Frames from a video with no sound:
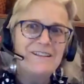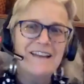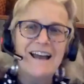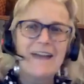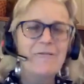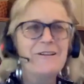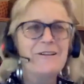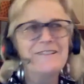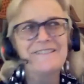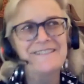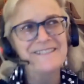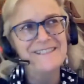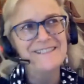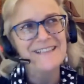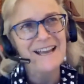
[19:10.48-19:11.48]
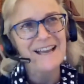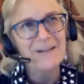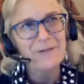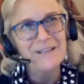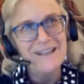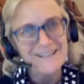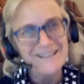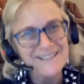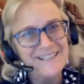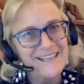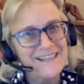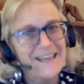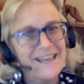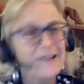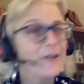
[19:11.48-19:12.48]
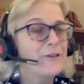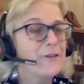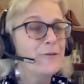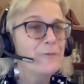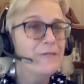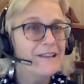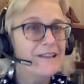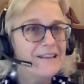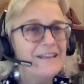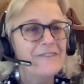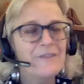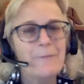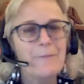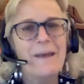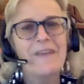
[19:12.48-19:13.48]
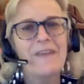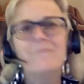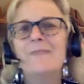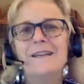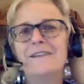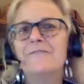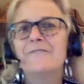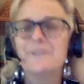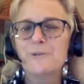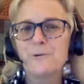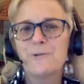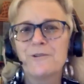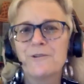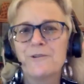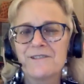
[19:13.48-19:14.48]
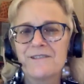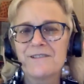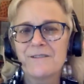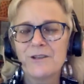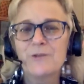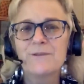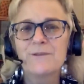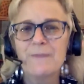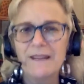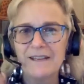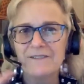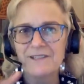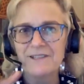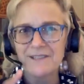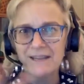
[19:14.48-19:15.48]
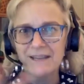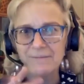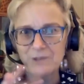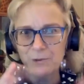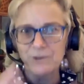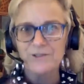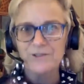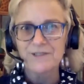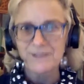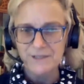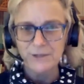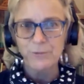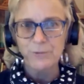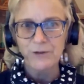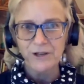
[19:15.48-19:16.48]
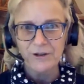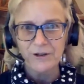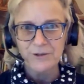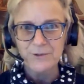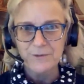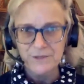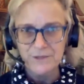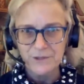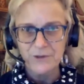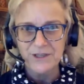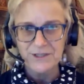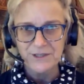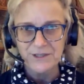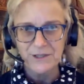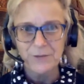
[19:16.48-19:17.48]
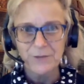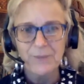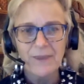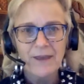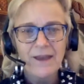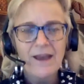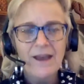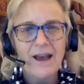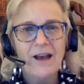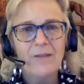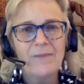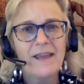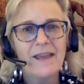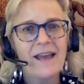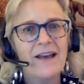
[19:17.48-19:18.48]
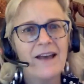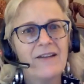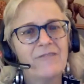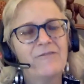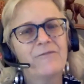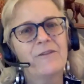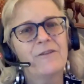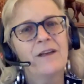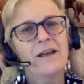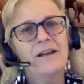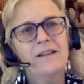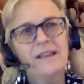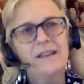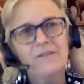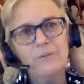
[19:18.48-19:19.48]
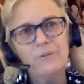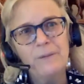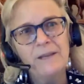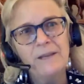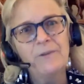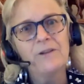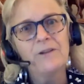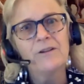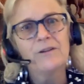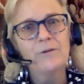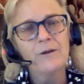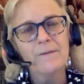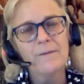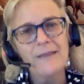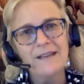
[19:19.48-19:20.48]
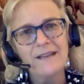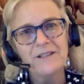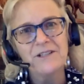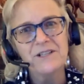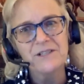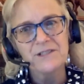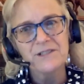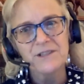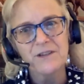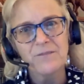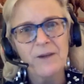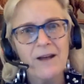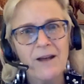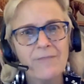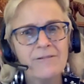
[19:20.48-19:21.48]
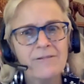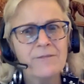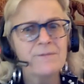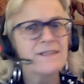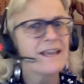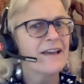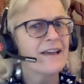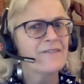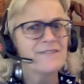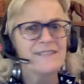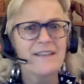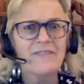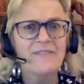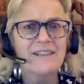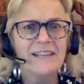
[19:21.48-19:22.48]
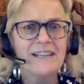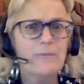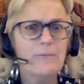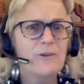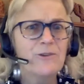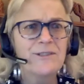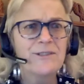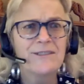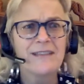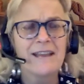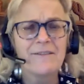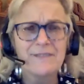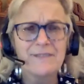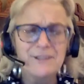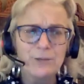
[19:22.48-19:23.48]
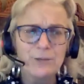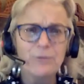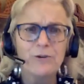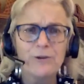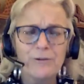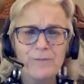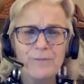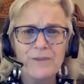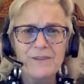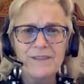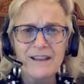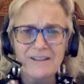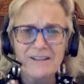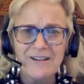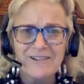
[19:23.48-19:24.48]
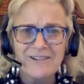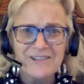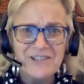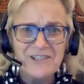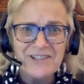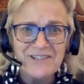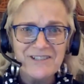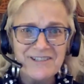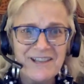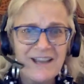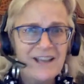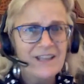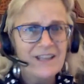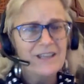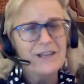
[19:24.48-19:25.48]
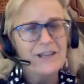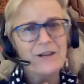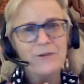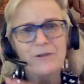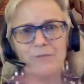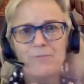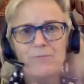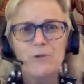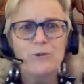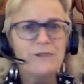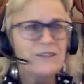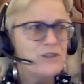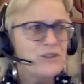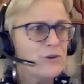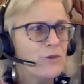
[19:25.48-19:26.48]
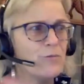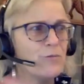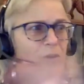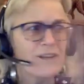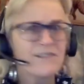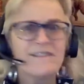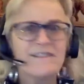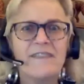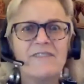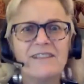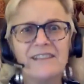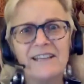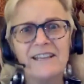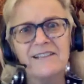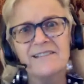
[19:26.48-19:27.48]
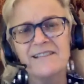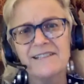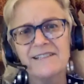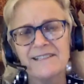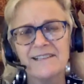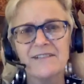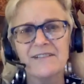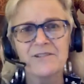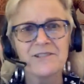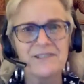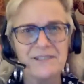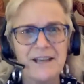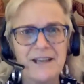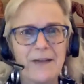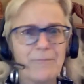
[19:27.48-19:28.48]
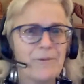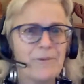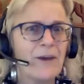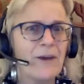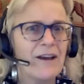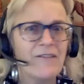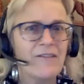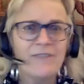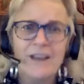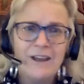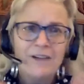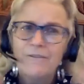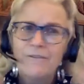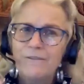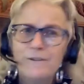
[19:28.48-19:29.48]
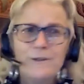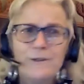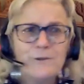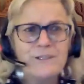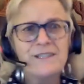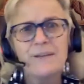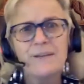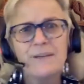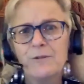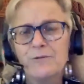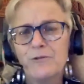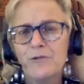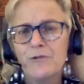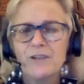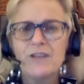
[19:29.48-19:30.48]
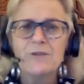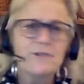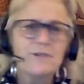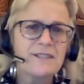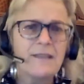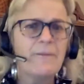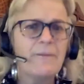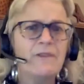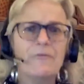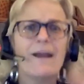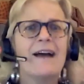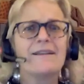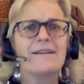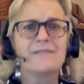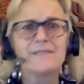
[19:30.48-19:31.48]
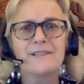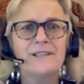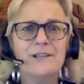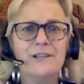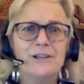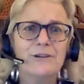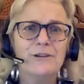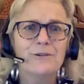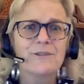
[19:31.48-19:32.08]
I wouldn't, I would not say that. Although plenty of them have many of the tools, use many of the same tools that superhero stories do. Um, they have clever people who are managing to solve problems. They have seven league boots. They have super technologies. You know, the booth that you can walk seven leagues in a single step. You have flutes that will, you know, summon rats to you.